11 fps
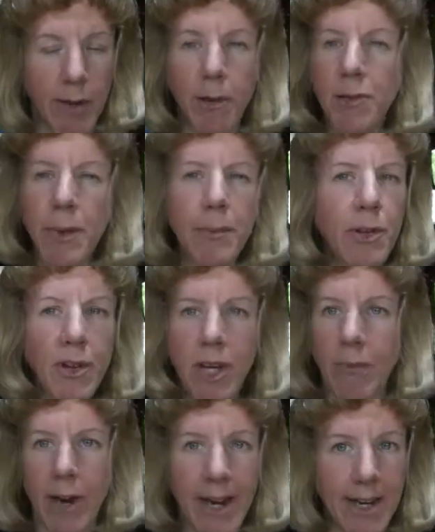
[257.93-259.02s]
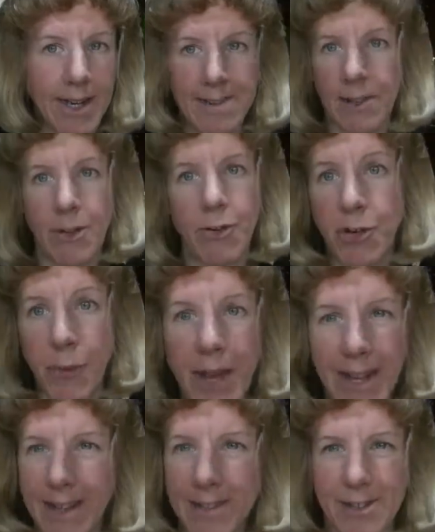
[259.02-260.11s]
Most people don't even recognize that they're doing
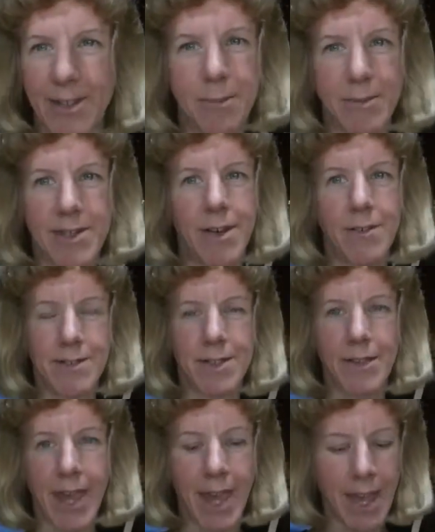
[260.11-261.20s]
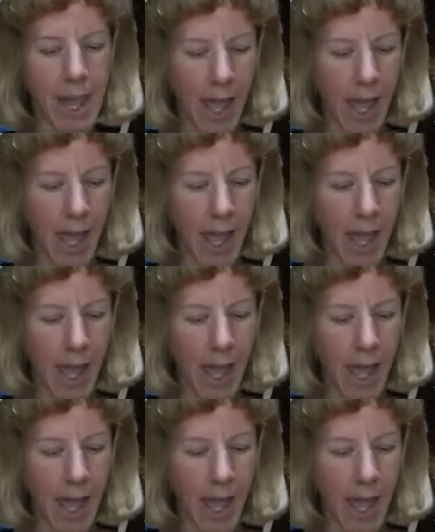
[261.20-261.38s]
this to themselves, okay?